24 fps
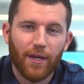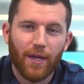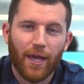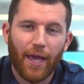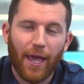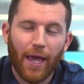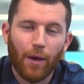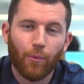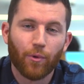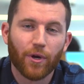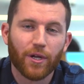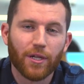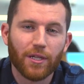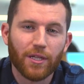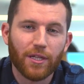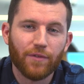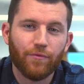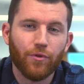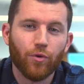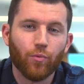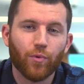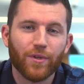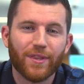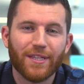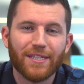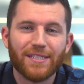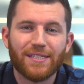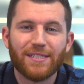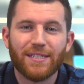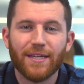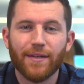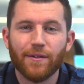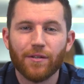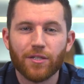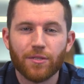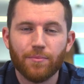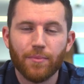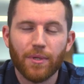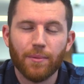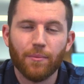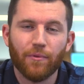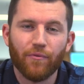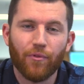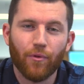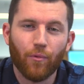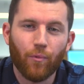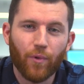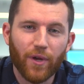And we're going to leave you with the sales meme
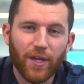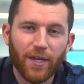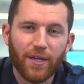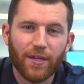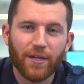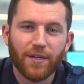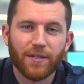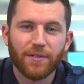of the week.